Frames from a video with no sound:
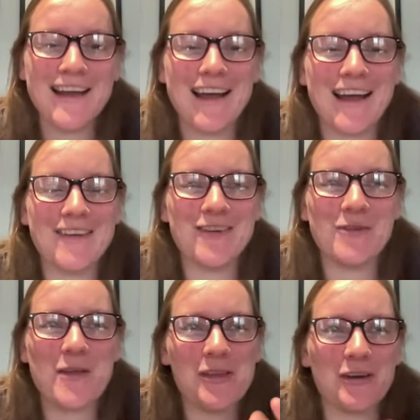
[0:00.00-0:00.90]
And
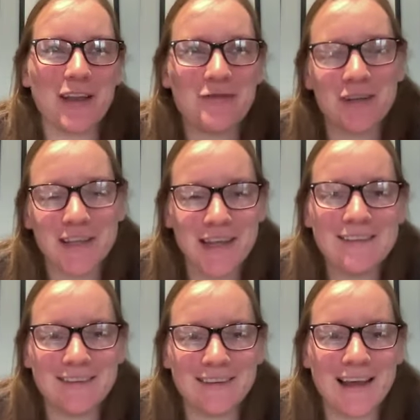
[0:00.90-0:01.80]
when they're like really
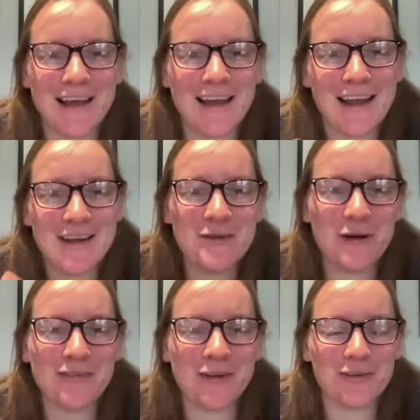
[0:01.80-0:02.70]
into that, and I know
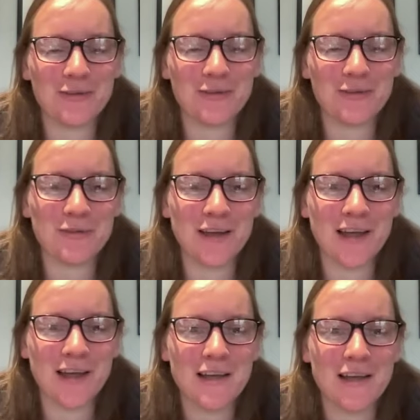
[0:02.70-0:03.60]
I've got some time,